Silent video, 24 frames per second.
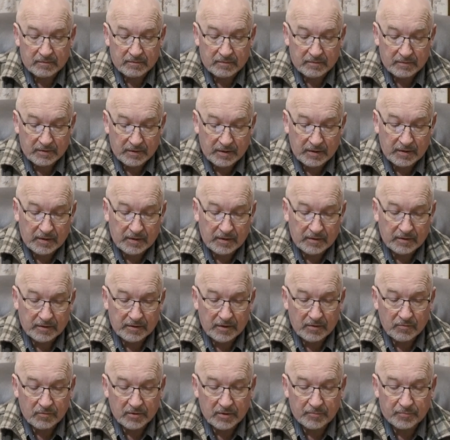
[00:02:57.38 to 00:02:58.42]
and I
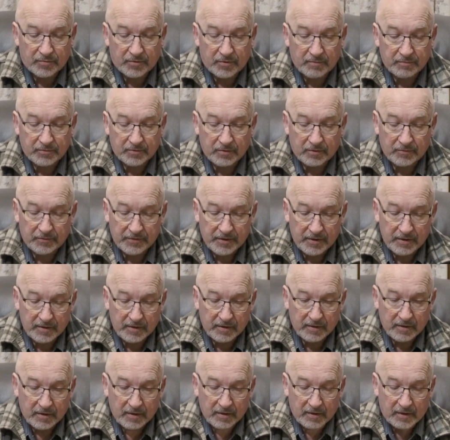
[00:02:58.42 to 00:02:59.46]
don't want a prompt on
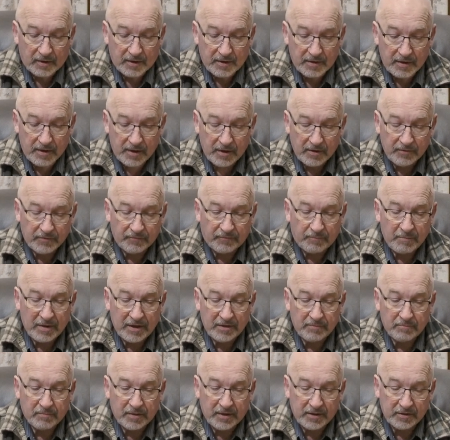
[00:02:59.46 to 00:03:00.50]
there. And now the
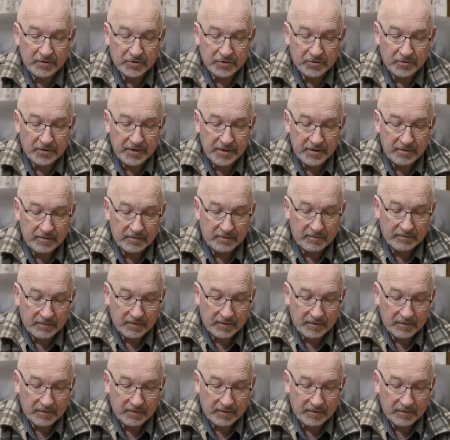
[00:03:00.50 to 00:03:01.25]
main screen, you've got